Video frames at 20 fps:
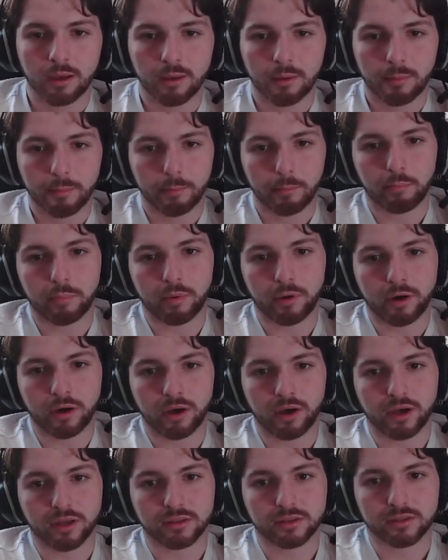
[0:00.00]

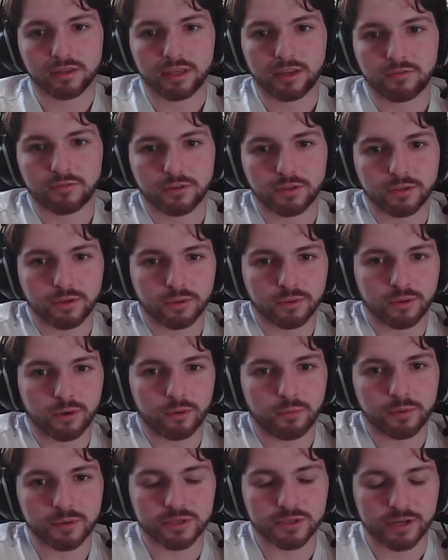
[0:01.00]
But if you don't
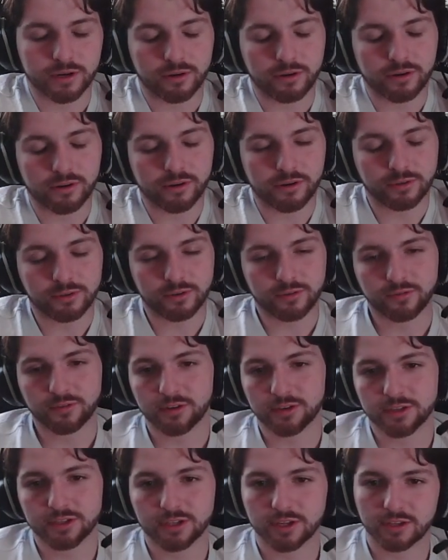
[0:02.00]
open Zero on your
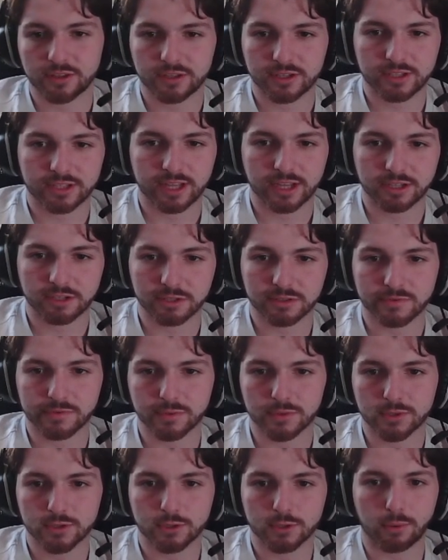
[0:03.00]
first turn, this deck just
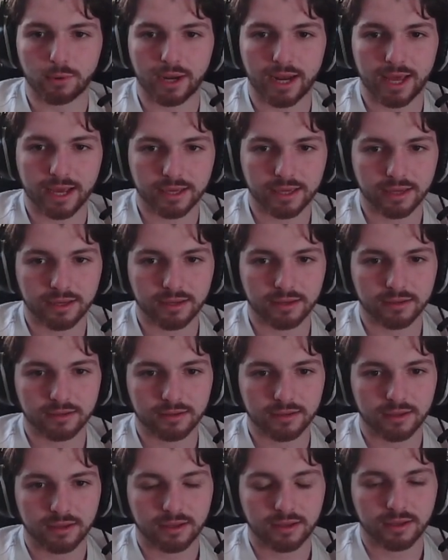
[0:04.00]
feels so lacking
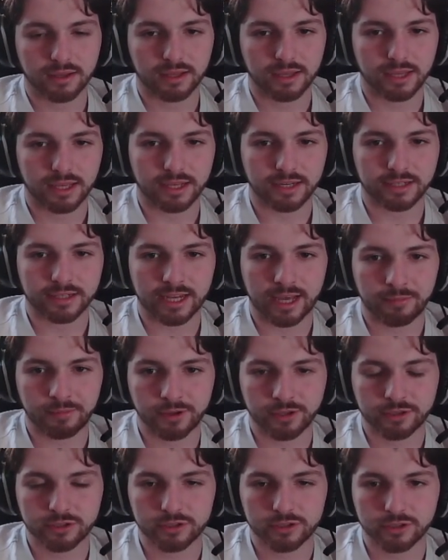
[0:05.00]
in
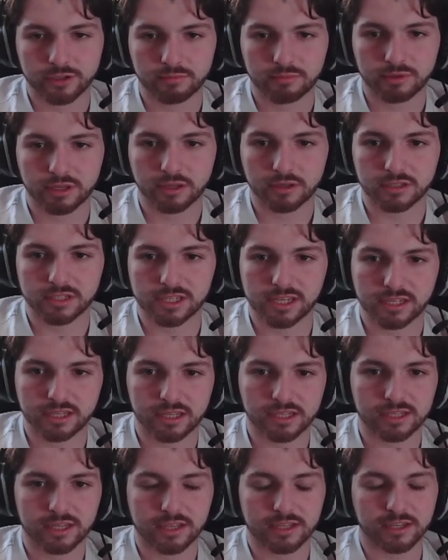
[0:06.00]
damage. Because yes, it
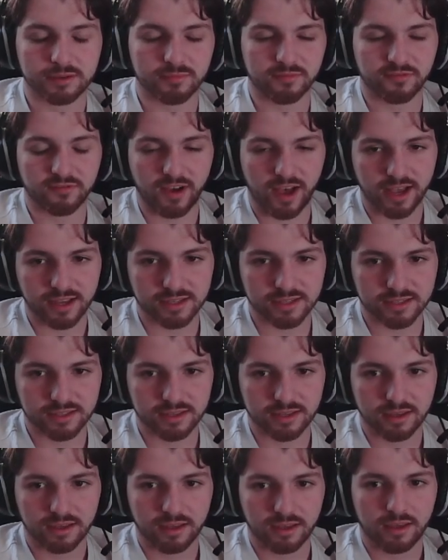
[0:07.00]
sets up fast,
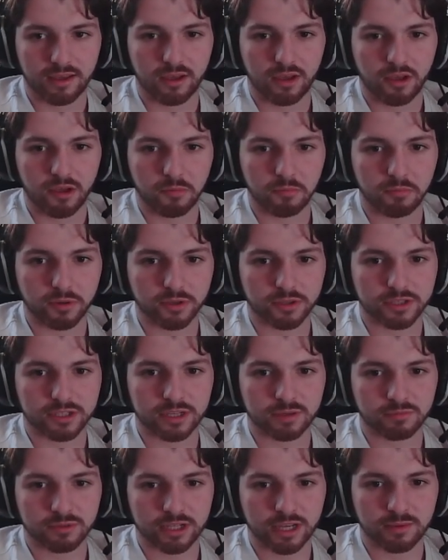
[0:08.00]
but
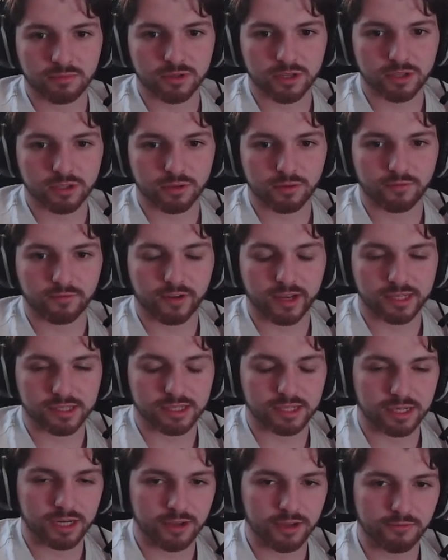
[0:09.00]
sometimes it's not fast
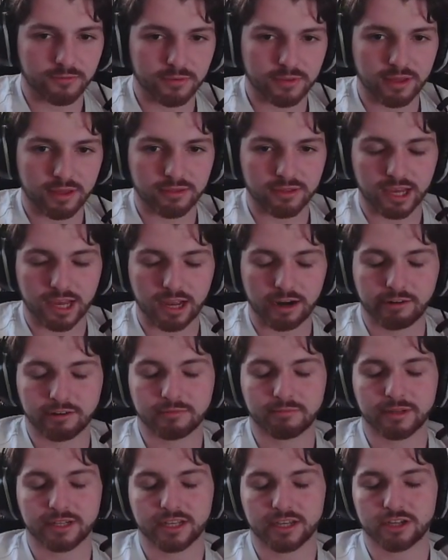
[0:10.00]
enough with how the current
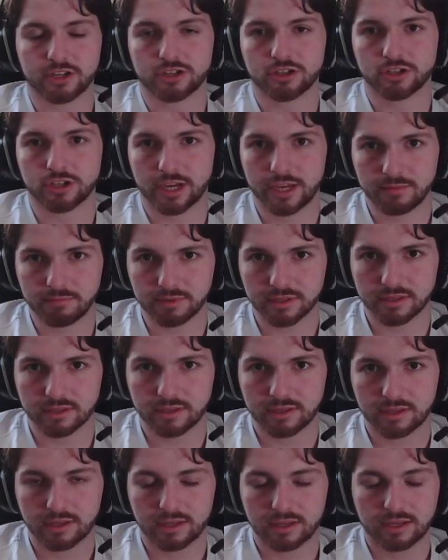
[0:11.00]
meta is shaped.
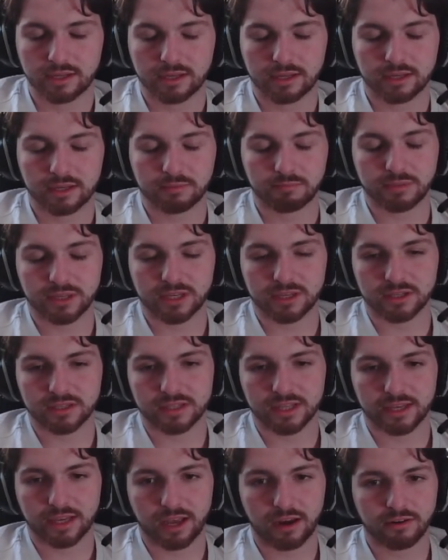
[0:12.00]
Because
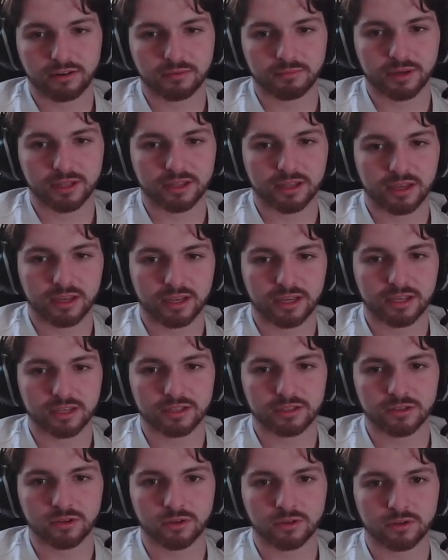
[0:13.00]
the current meta is
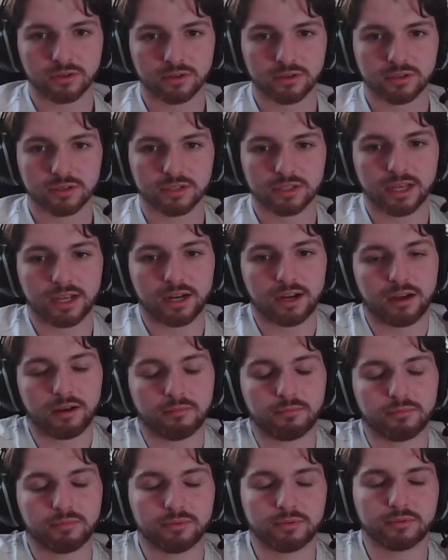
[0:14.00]
not set up
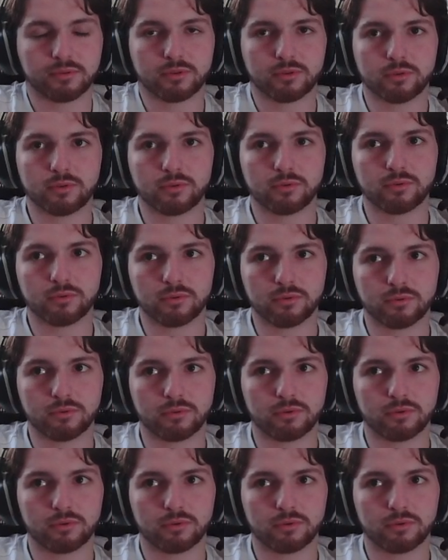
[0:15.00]
to,